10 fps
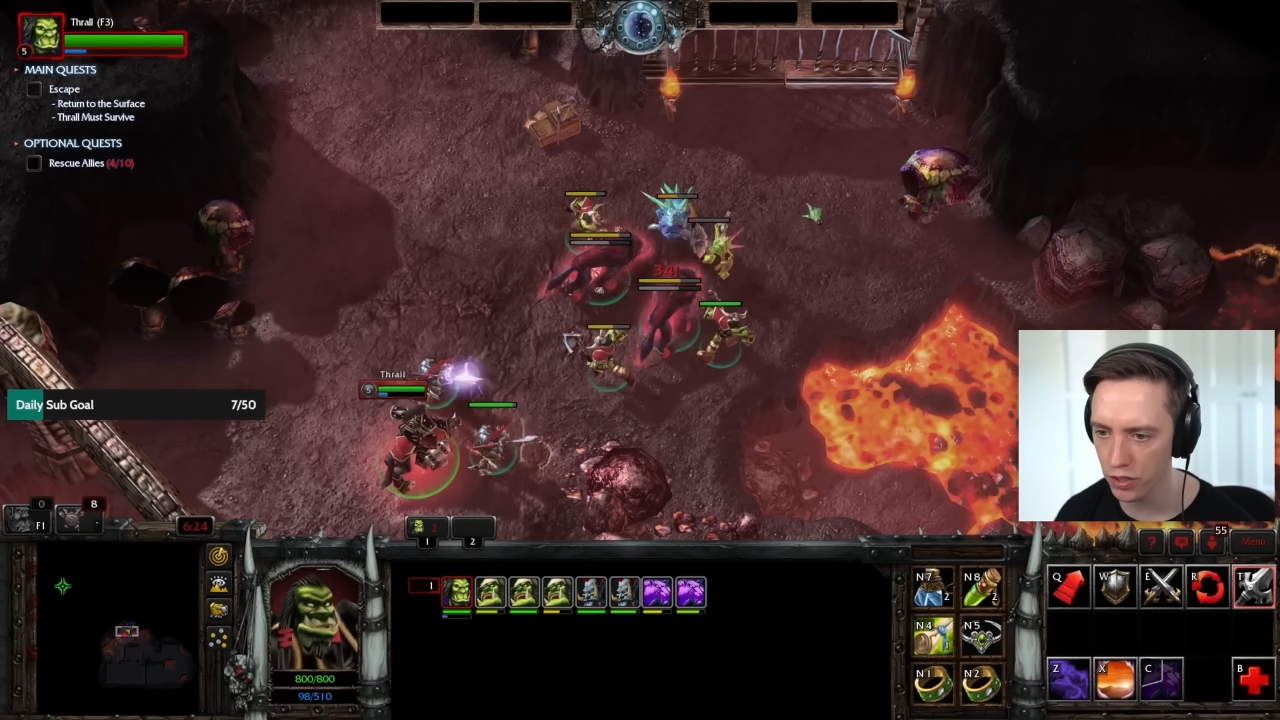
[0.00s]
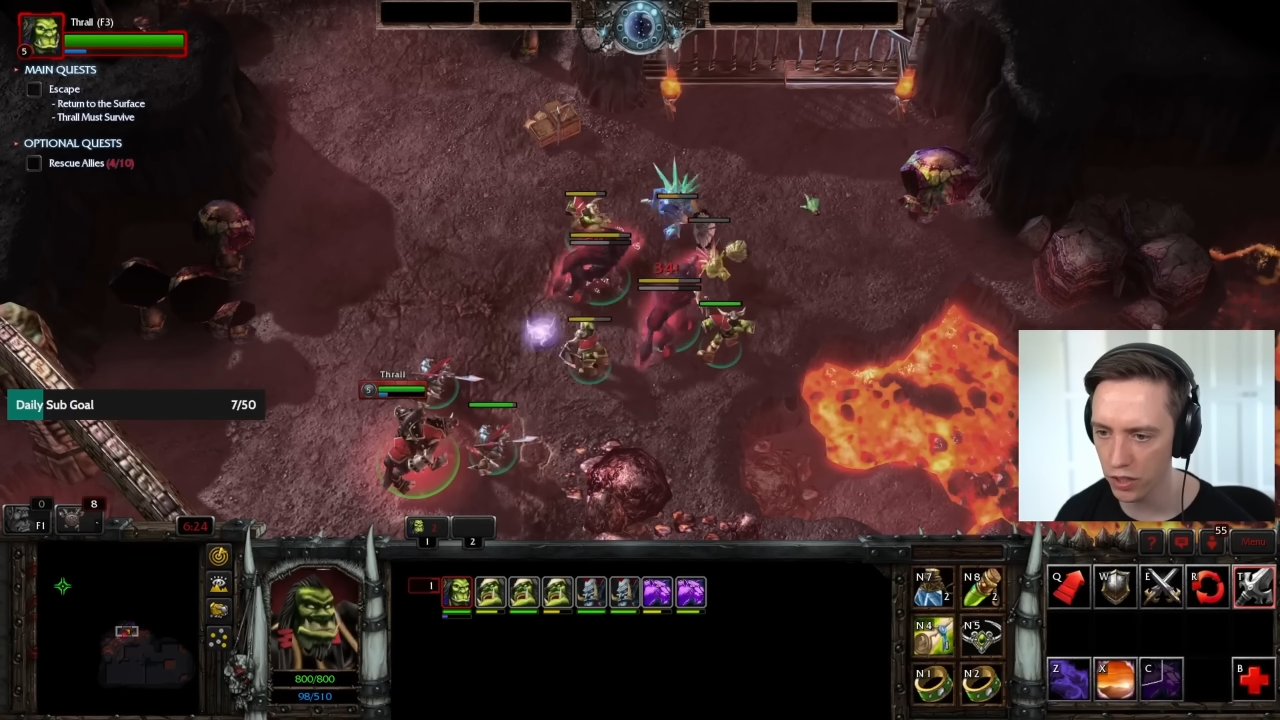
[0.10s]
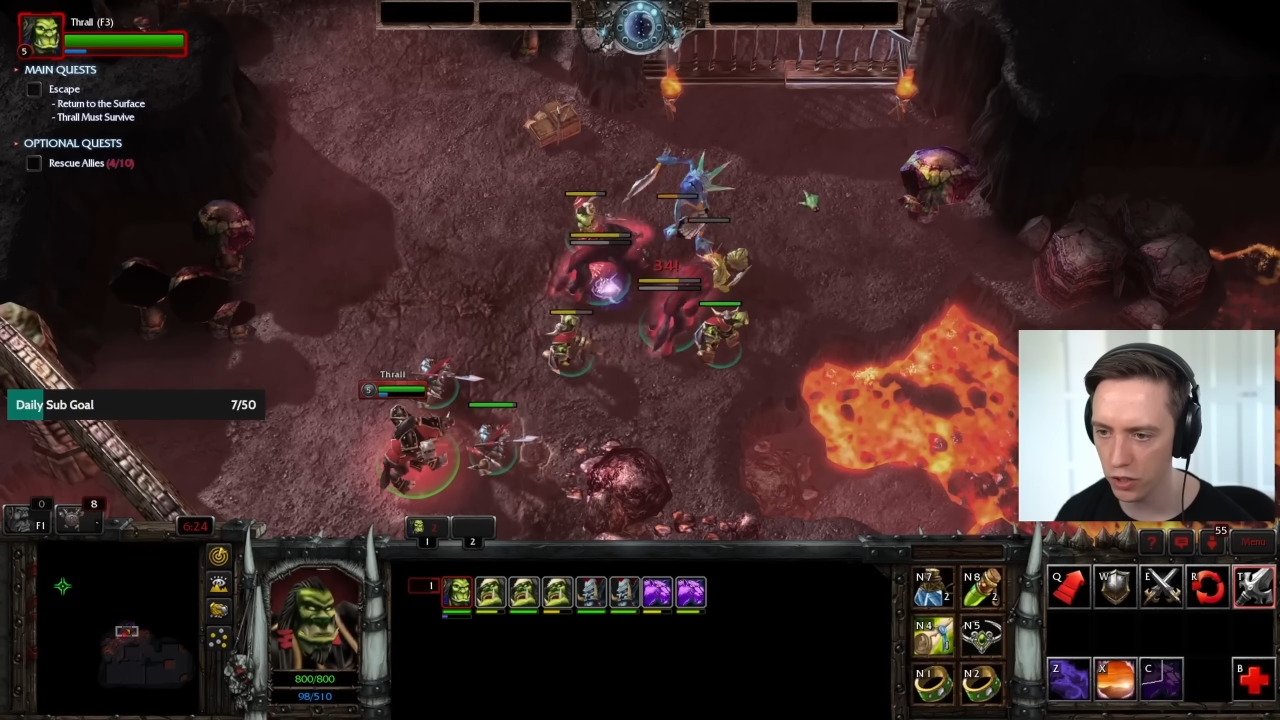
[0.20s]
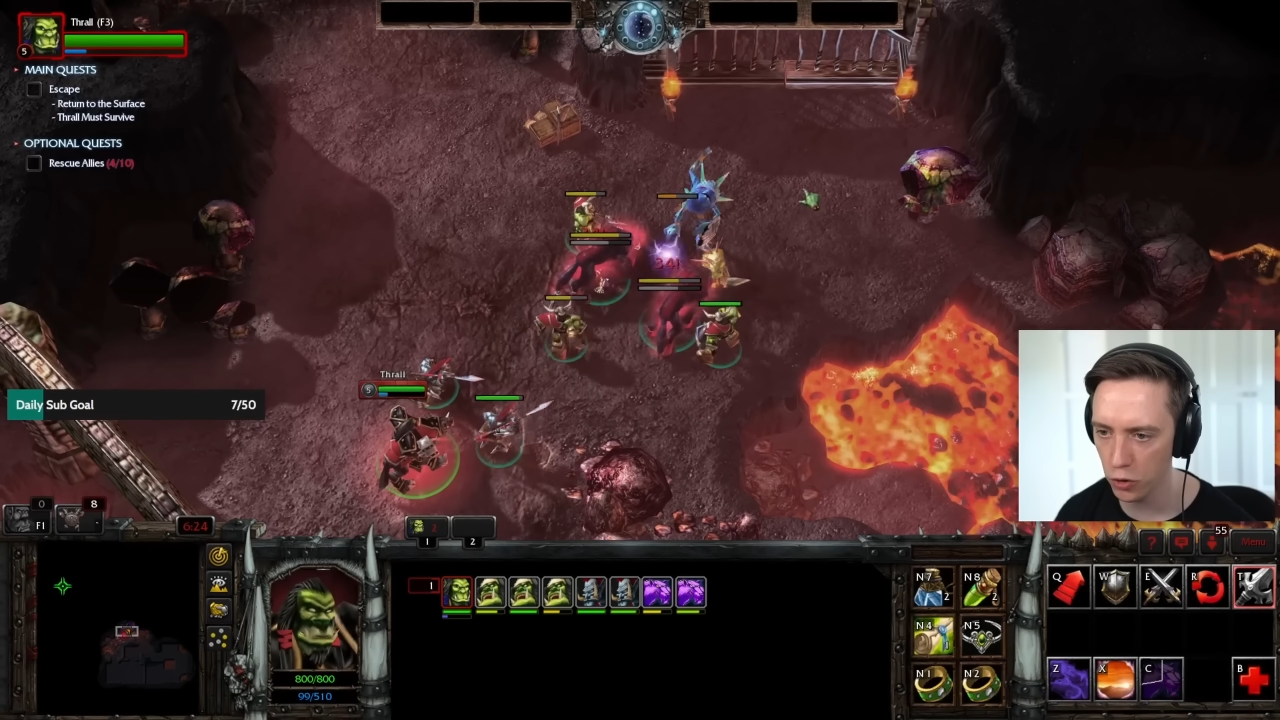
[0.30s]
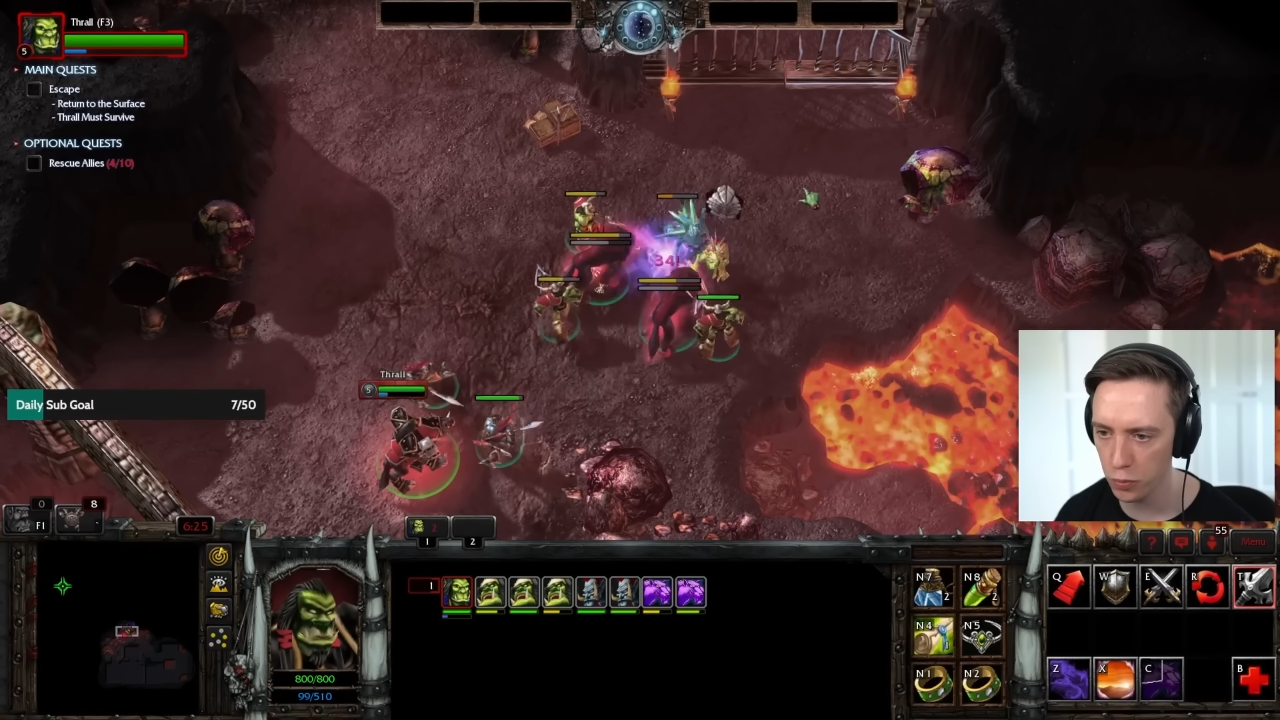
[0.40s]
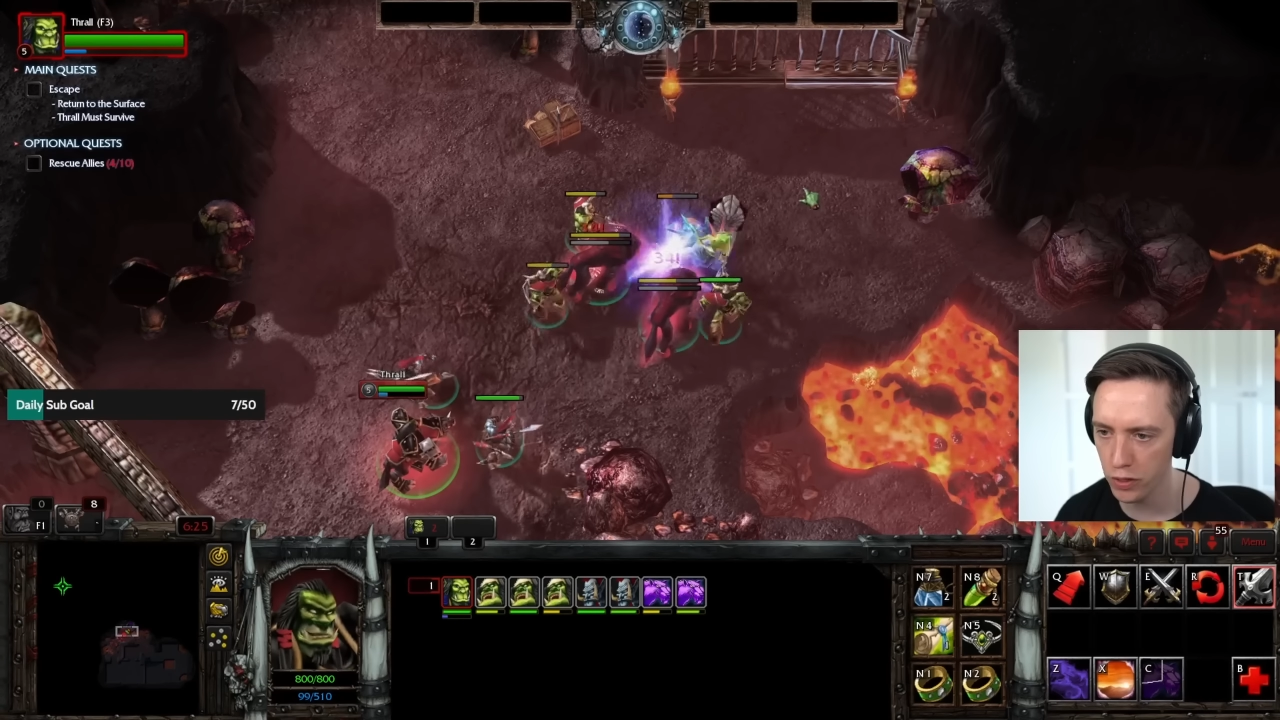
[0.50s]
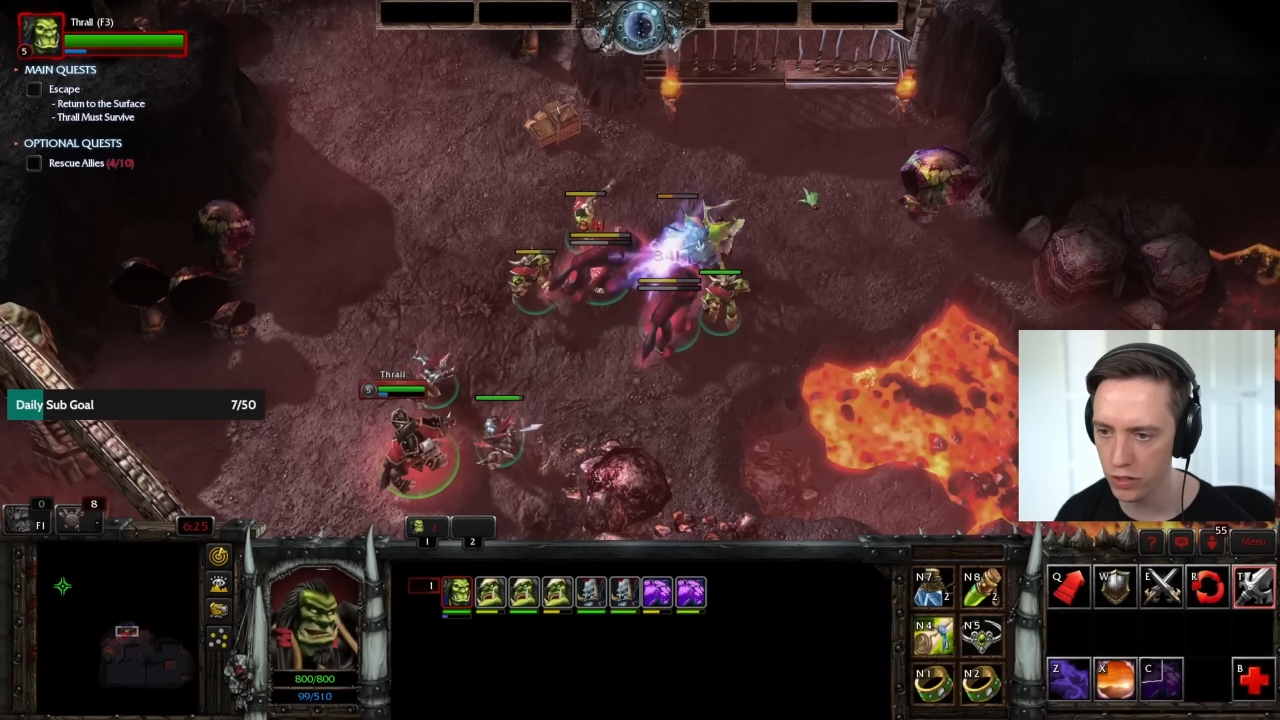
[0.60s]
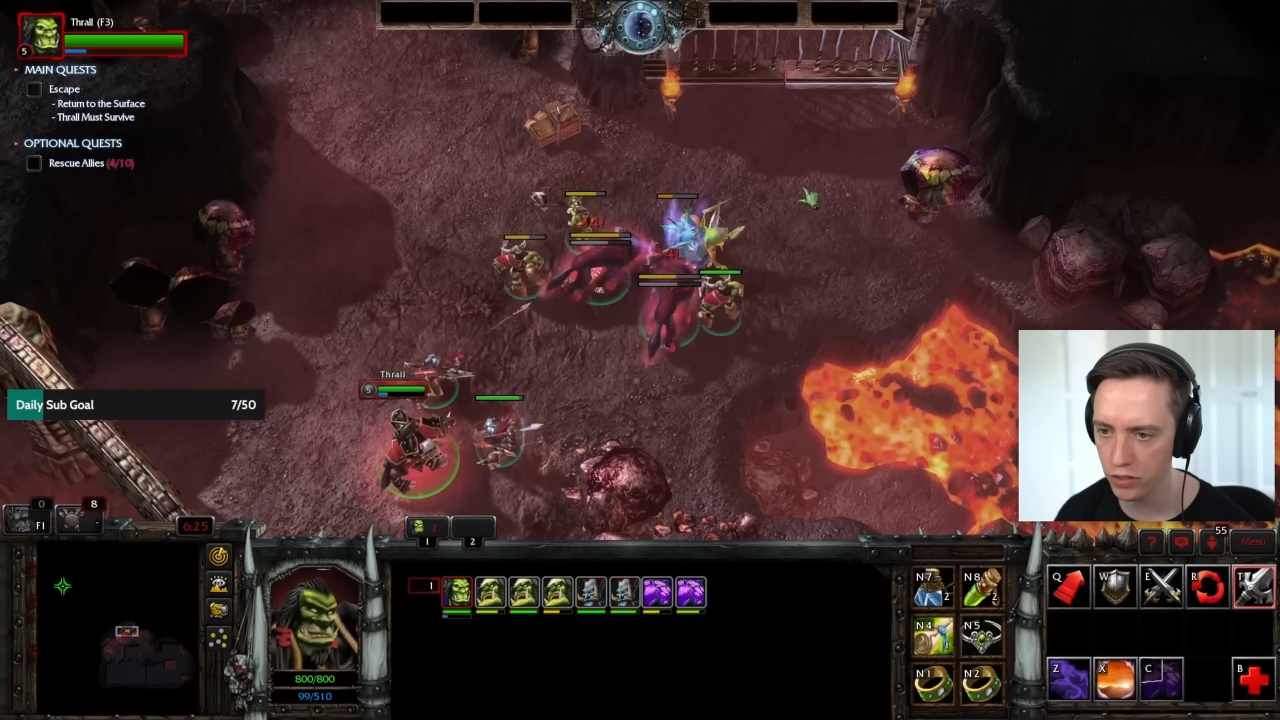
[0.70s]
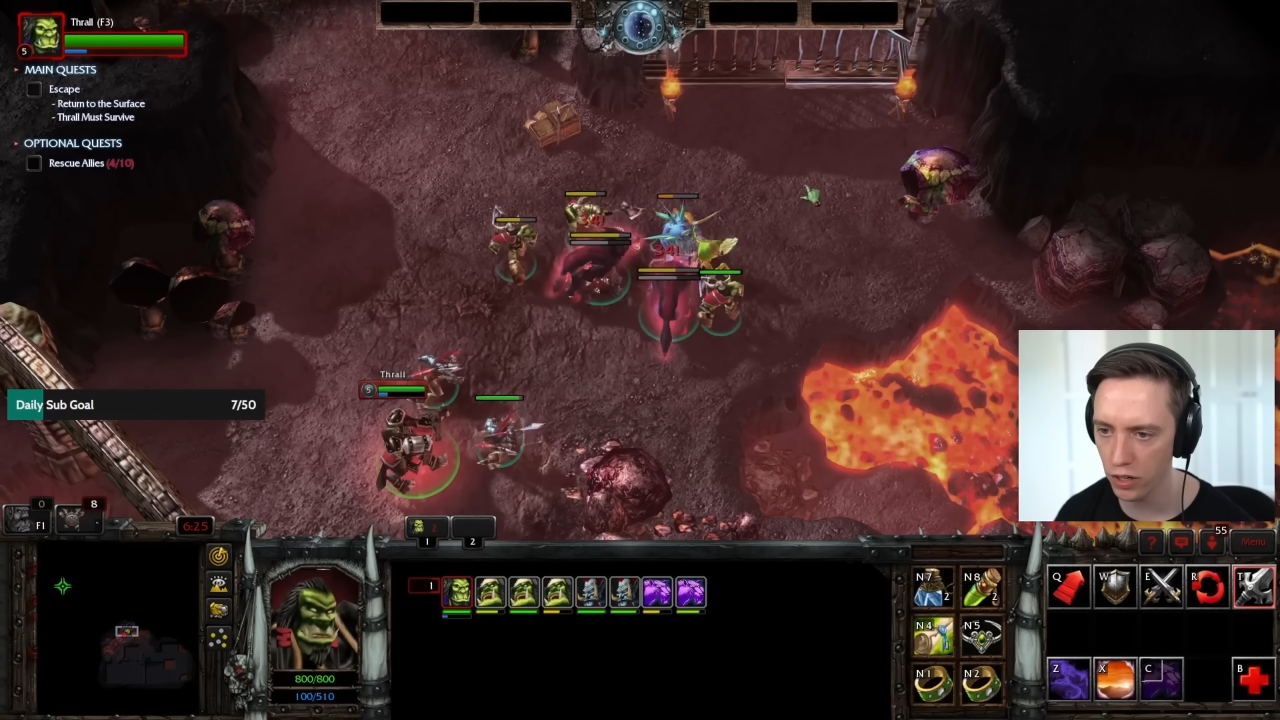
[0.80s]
and humans